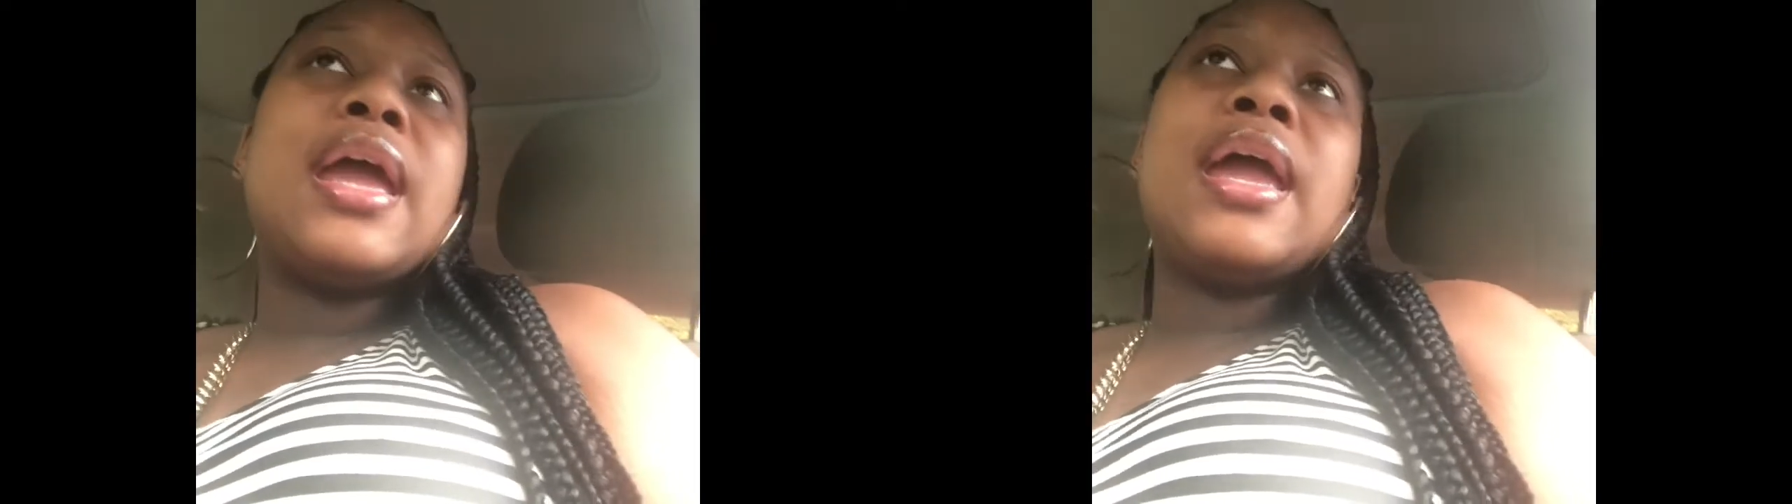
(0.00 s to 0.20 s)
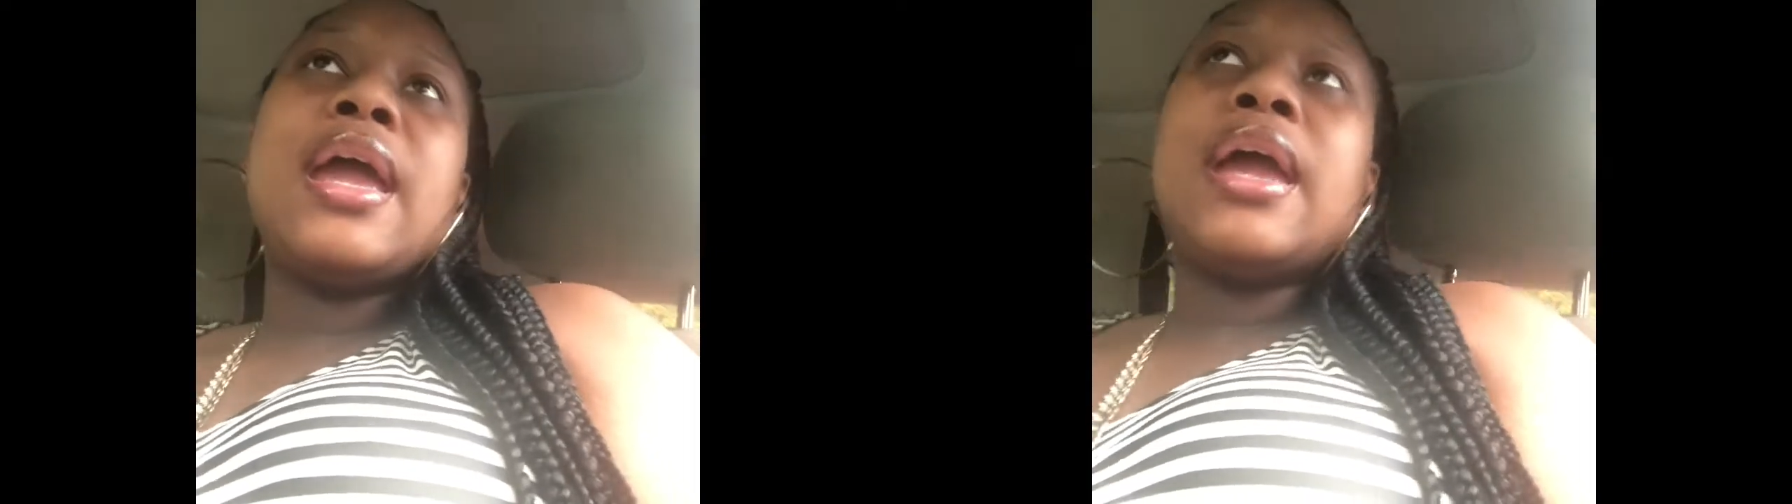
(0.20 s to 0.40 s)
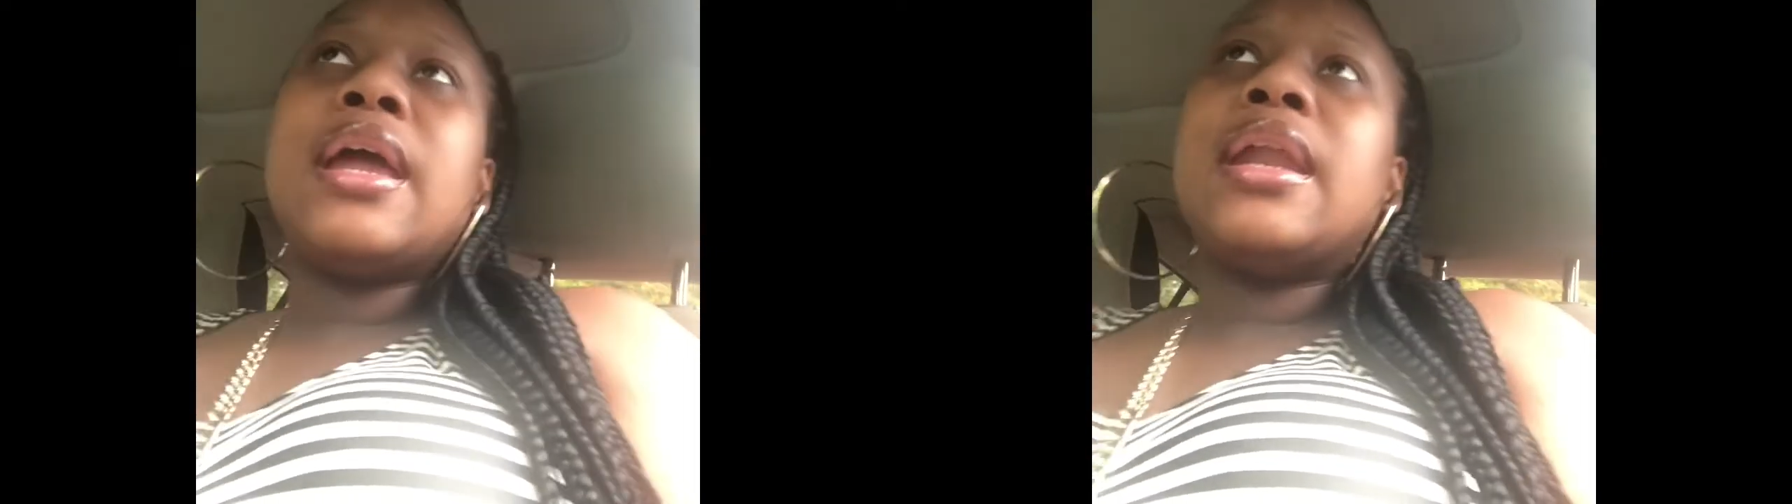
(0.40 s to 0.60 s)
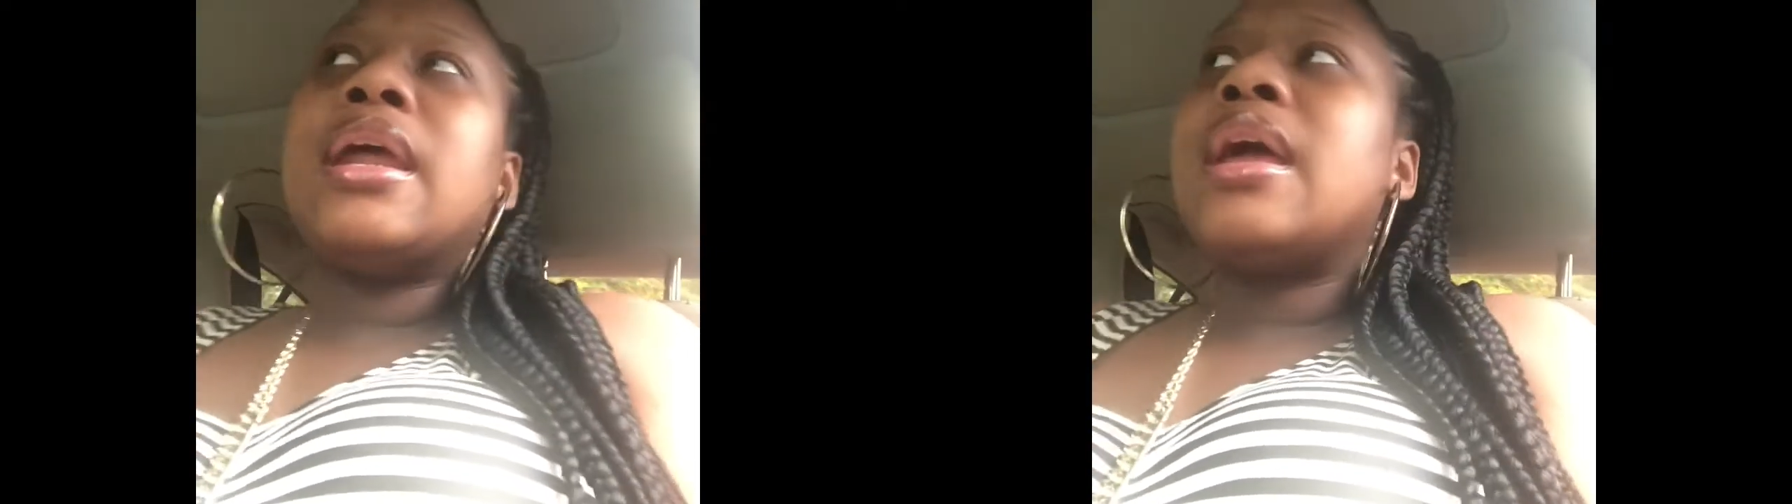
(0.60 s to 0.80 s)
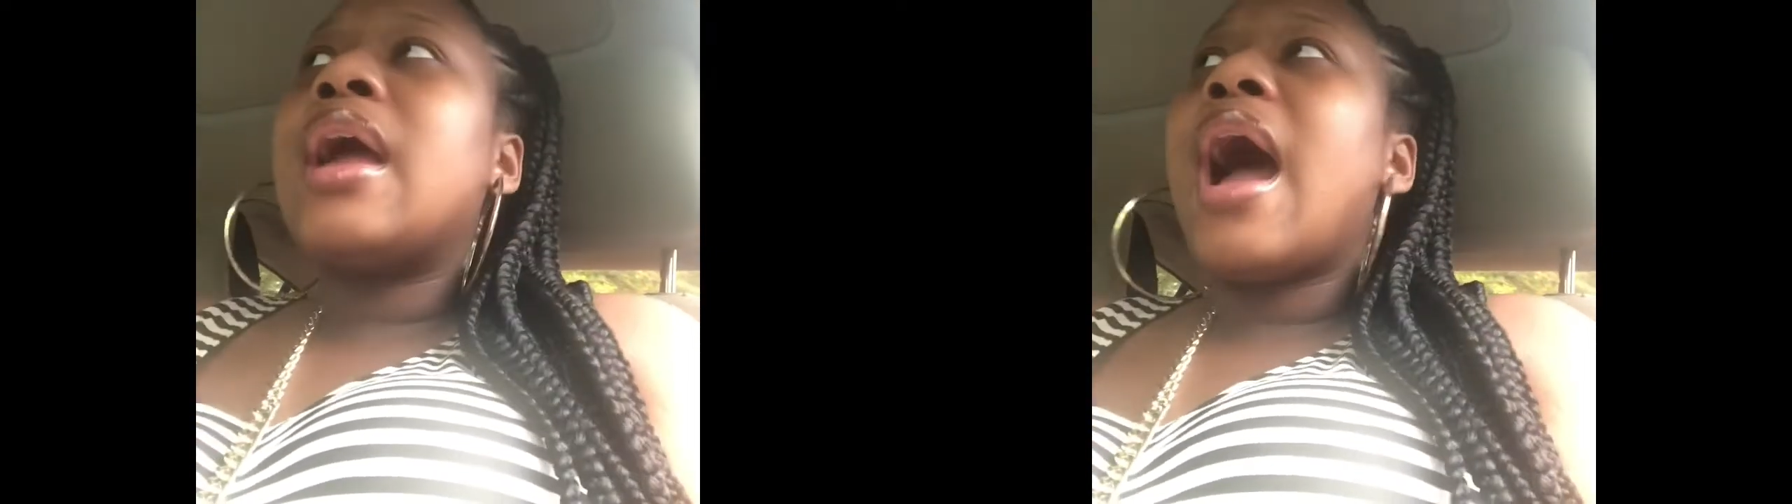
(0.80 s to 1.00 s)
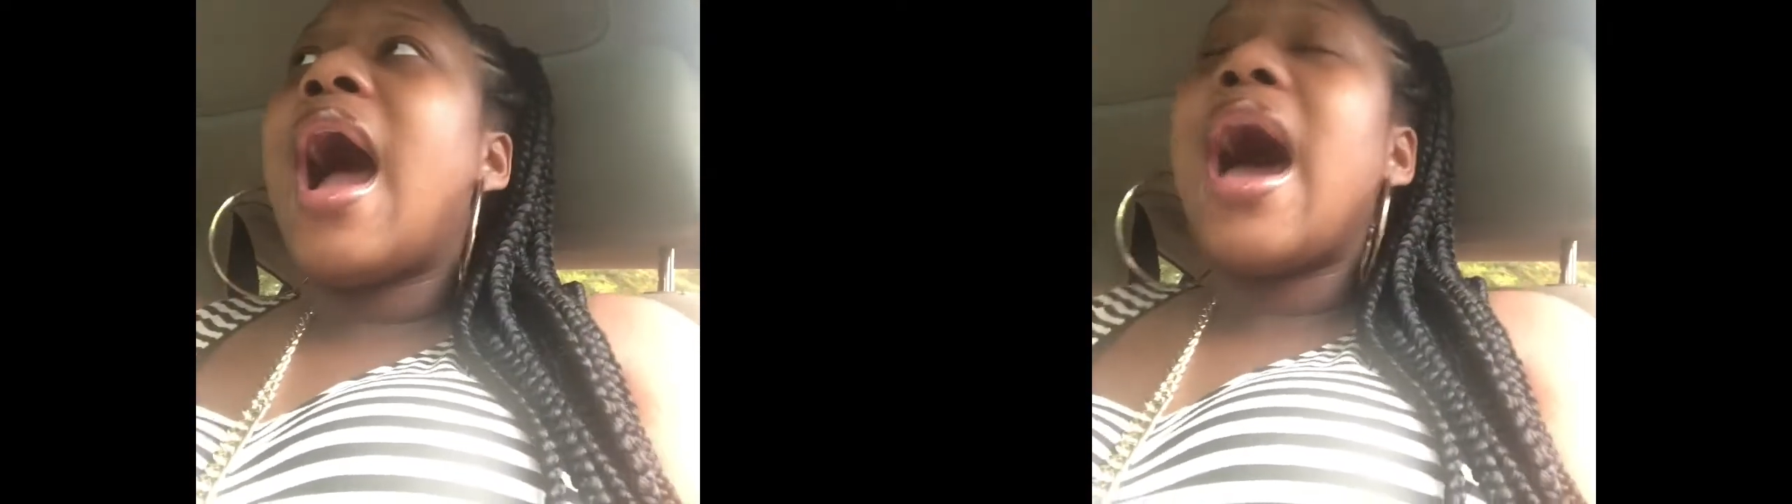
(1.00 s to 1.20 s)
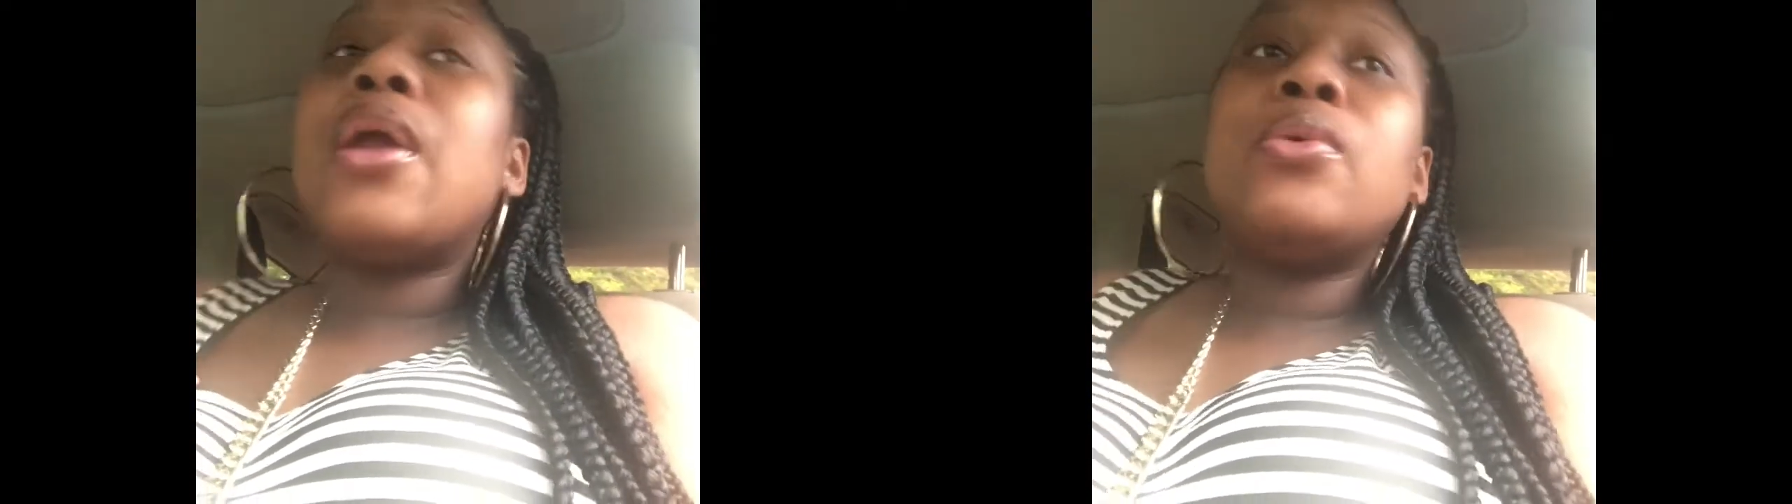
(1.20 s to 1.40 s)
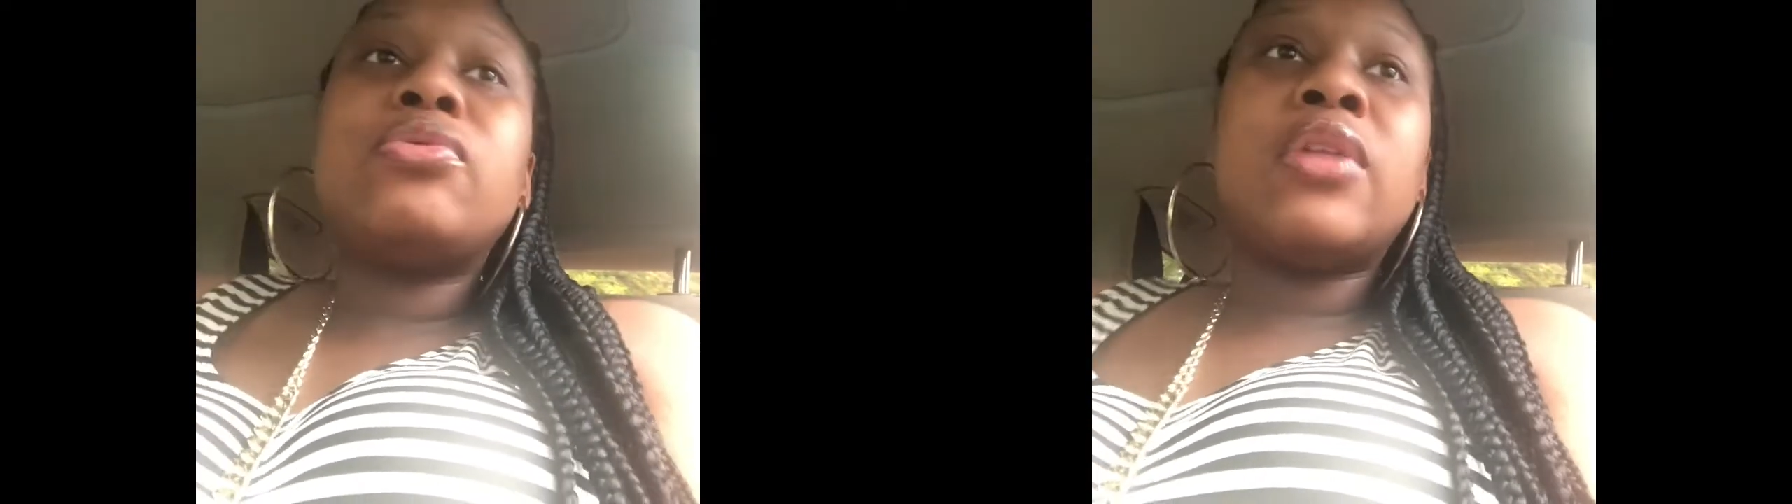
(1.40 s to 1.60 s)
And I don't